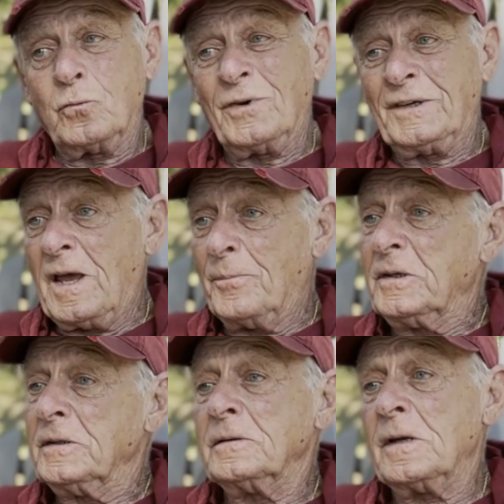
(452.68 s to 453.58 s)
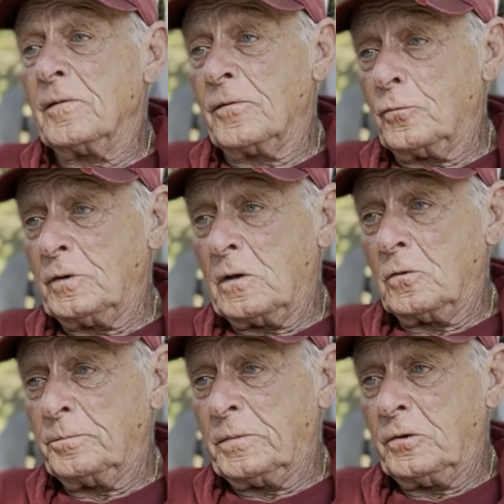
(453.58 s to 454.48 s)
what happened in that
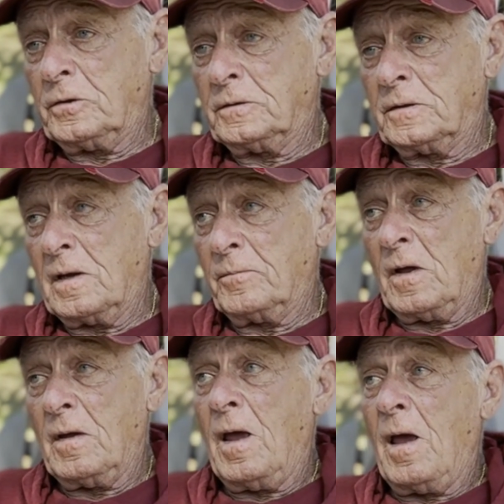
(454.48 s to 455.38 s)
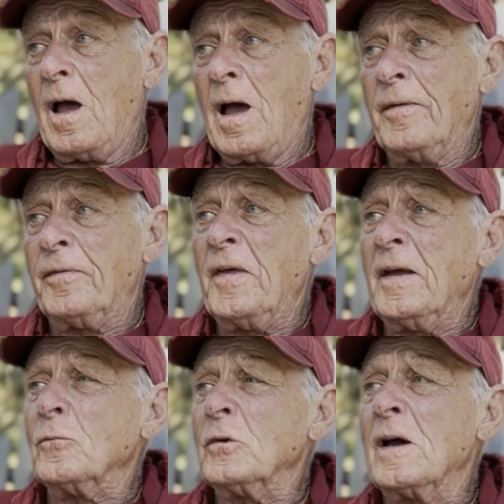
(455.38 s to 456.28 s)
3-hour period of time? I
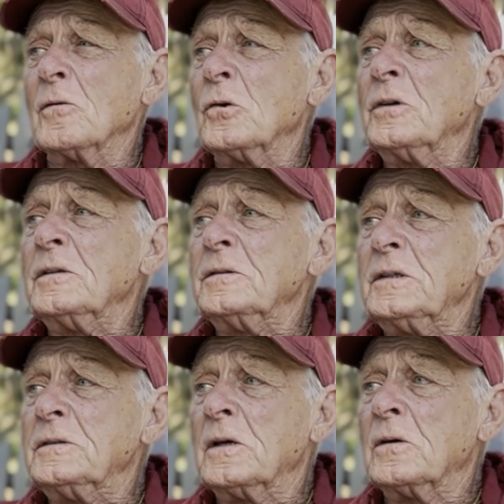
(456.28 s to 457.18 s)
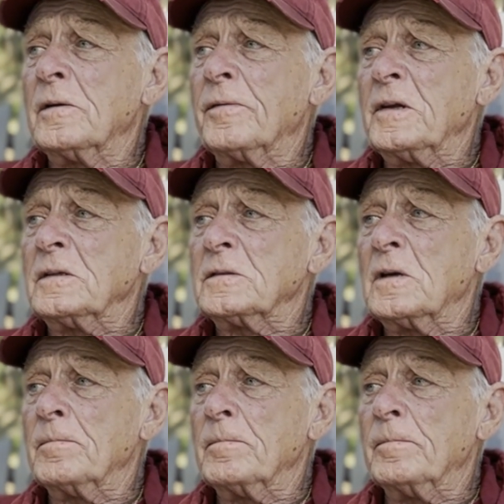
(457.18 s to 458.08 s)
think, without going into detail, I think
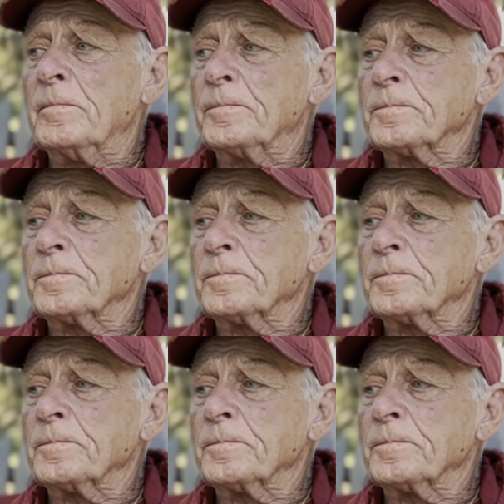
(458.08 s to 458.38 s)
something